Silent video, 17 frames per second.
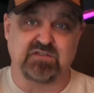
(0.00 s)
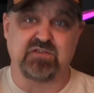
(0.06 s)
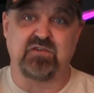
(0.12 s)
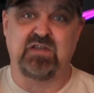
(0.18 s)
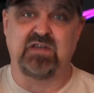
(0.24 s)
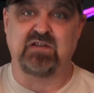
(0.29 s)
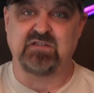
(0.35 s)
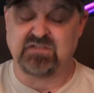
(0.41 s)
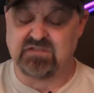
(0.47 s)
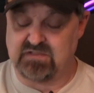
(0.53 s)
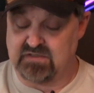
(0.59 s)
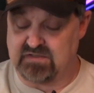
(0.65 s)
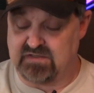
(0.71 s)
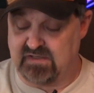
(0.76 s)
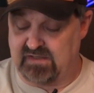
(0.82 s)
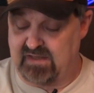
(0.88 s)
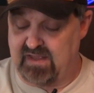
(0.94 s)
so here's
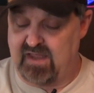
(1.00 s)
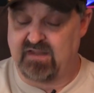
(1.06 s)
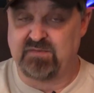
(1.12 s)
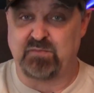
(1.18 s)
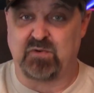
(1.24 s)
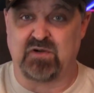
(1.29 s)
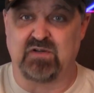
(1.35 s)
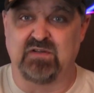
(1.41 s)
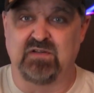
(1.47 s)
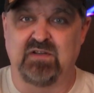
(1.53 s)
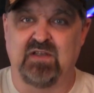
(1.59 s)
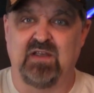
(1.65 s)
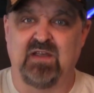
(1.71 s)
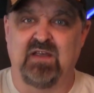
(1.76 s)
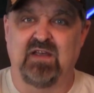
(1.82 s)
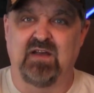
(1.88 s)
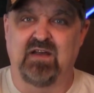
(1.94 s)
the last part
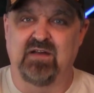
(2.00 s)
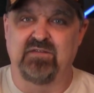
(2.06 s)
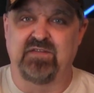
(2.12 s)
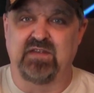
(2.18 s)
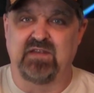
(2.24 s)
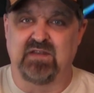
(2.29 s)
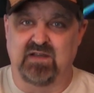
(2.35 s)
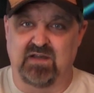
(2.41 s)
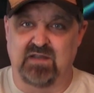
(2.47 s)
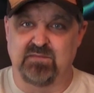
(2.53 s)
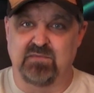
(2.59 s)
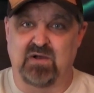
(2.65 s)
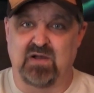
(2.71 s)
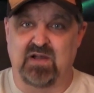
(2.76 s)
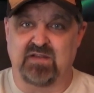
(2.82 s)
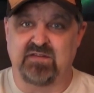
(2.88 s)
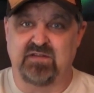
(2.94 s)
of the
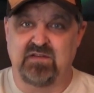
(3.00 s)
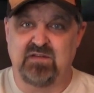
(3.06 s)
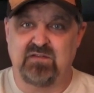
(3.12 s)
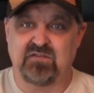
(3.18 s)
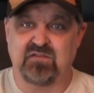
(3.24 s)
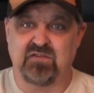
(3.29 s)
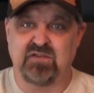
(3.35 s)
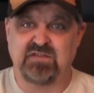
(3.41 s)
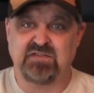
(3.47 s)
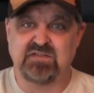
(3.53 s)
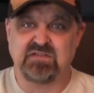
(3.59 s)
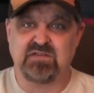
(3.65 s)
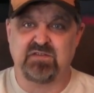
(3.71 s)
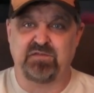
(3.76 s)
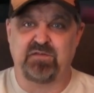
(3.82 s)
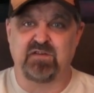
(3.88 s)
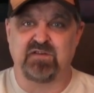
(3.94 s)
unboxing. So this
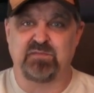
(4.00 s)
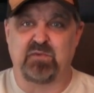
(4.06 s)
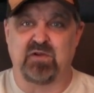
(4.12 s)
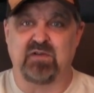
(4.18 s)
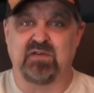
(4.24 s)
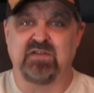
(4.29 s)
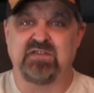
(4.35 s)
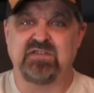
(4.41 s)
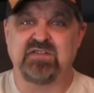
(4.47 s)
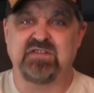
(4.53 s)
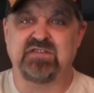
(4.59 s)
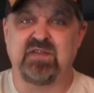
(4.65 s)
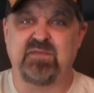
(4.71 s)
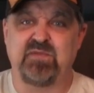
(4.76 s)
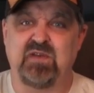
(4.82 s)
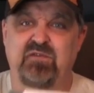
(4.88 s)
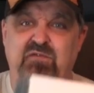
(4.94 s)
is the first part, and this is
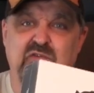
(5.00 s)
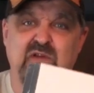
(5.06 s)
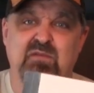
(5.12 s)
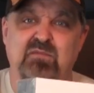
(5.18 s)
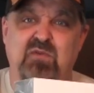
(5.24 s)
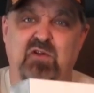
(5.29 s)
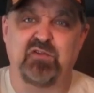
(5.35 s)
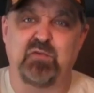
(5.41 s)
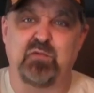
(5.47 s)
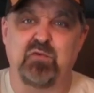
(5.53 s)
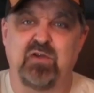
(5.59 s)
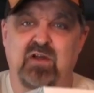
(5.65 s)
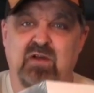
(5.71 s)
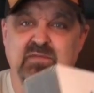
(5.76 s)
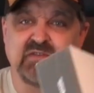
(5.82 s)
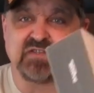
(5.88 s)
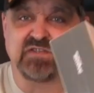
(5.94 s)
something, if you have multiple
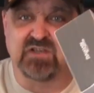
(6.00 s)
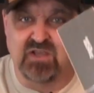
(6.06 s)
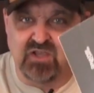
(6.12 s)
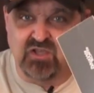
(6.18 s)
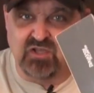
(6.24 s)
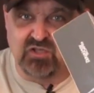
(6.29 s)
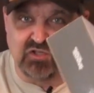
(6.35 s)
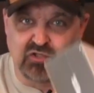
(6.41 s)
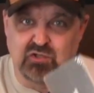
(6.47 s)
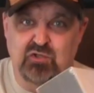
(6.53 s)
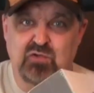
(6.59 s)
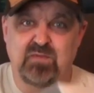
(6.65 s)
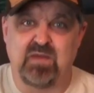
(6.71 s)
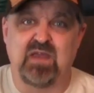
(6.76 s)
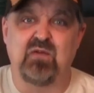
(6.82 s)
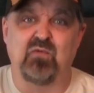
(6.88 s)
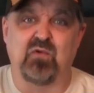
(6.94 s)
helmets,
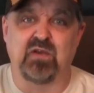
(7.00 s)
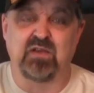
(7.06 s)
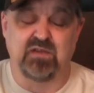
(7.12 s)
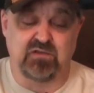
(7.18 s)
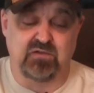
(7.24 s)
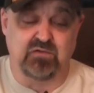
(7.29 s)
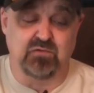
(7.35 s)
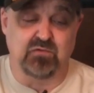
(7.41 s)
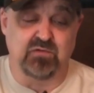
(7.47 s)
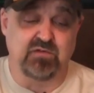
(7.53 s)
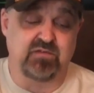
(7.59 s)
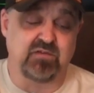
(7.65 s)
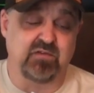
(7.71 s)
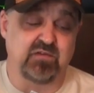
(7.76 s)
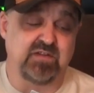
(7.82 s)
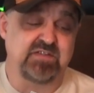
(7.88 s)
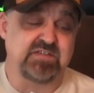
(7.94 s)
you may want to do.
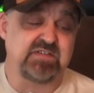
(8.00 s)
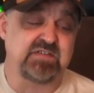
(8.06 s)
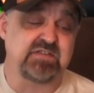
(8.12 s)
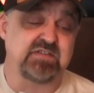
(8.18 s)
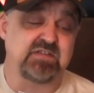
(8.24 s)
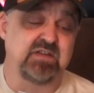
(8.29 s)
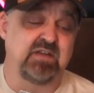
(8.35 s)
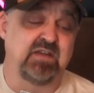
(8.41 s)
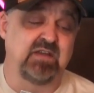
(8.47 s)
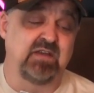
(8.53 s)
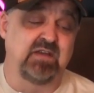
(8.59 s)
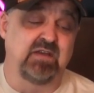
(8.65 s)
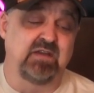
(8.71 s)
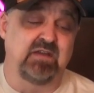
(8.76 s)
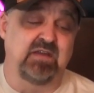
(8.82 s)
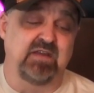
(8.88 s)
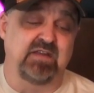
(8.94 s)
So this is,
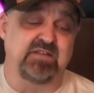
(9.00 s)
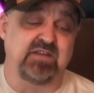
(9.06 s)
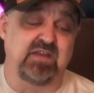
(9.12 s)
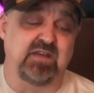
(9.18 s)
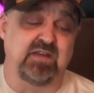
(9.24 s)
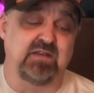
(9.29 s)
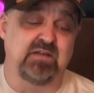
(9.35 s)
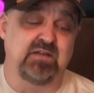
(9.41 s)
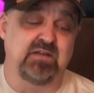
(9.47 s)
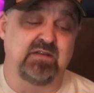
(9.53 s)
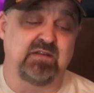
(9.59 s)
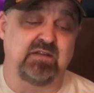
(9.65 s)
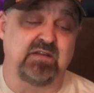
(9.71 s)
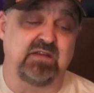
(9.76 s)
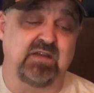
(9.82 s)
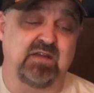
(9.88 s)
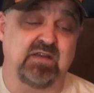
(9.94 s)
as again,
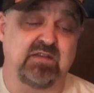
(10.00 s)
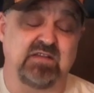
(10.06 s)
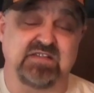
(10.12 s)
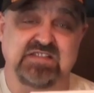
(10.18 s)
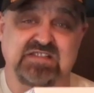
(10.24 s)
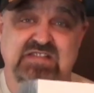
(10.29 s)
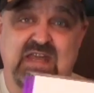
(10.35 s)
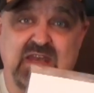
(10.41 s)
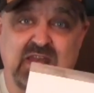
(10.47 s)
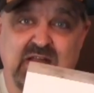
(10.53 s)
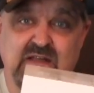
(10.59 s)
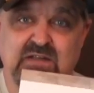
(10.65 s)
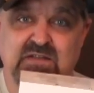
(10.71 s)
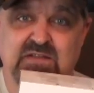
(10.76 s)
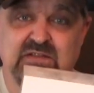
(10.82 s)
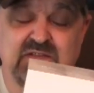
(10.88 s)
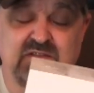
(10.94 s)
the
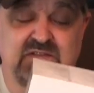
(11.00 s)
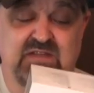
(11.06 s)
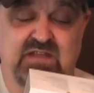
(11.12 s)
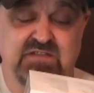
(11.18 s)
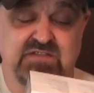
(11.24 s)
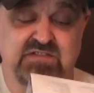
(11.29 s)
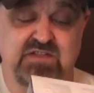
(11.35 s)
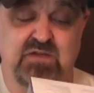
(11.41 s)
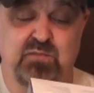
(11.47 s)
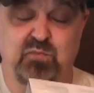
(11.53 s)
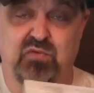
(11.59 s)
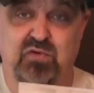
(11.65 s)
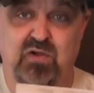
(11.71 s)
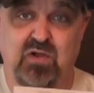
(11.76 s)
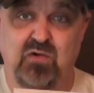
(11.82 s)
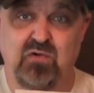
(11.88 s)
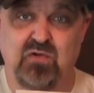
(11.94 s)
Sena 10C
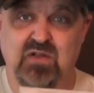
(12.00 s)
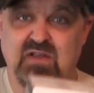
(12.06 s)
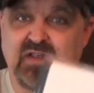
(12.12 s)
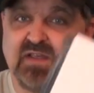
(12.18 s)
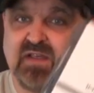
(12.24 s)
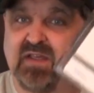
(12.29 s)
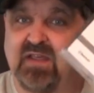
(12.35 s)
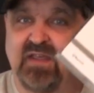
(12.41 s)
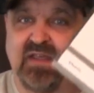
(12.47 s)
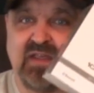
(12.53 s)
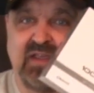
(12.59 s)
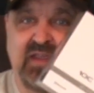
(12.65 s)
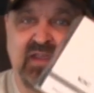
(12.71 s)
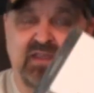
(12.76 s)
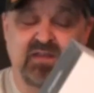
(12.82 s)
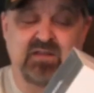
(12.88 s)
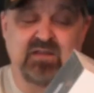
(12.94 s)
Pro.
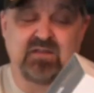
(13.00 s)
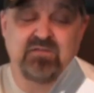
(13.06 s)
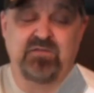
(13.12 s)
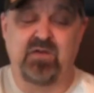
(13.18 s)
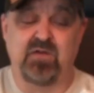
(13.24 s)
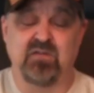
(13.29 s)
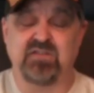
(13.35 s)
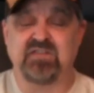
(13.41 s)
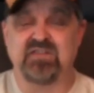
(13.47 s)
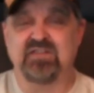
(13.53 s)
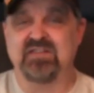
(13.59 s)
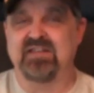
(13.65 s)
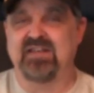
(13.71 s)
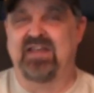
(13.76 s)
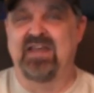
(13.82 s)
And folks,